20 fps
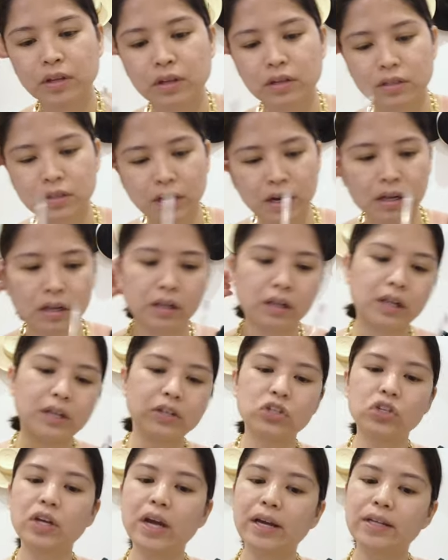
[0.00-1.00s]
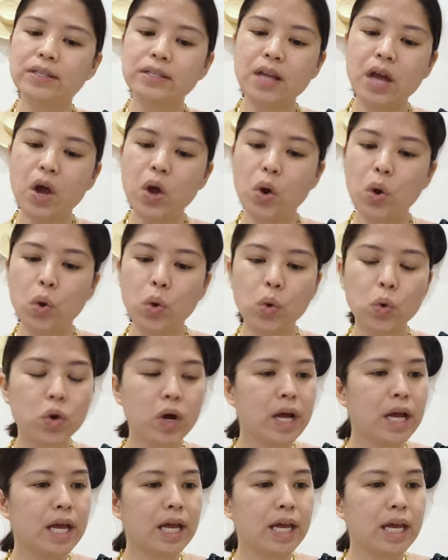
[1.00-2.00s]
So I'll let you guys know
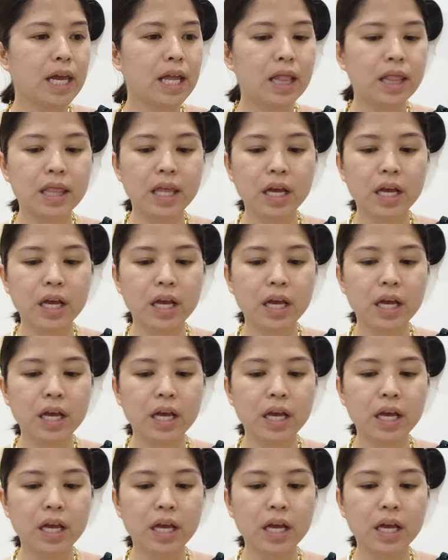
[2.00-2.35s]
in